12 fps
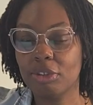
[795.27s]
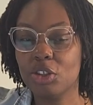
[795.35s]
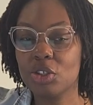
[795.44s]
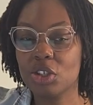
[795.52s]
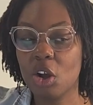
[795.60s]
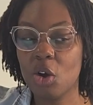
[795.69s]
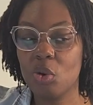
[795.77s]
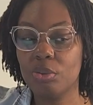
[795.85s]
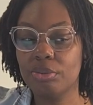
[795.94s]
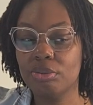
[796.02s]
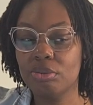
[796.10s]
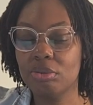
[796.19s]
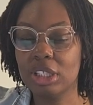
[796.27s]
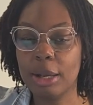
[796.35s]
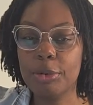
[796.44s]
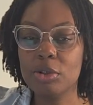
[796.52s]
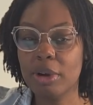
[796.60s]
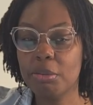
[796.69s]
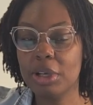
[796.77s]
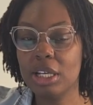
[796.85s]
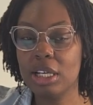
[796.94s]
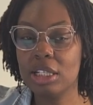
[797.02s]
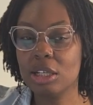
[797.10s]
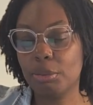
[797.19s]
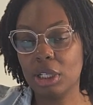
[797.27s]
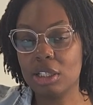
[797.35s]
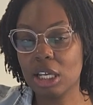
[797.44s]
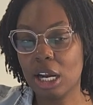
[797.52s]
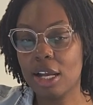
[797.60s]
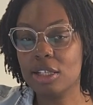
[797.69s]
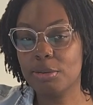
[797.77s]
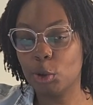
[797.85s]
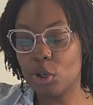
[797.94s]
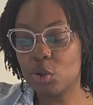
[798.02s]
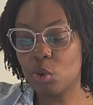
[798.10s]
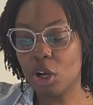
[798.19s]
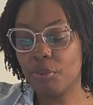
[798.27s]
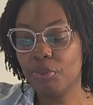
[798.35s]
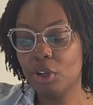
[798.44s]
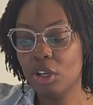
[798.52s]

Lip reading: So Naples might be someplace that I explore as well.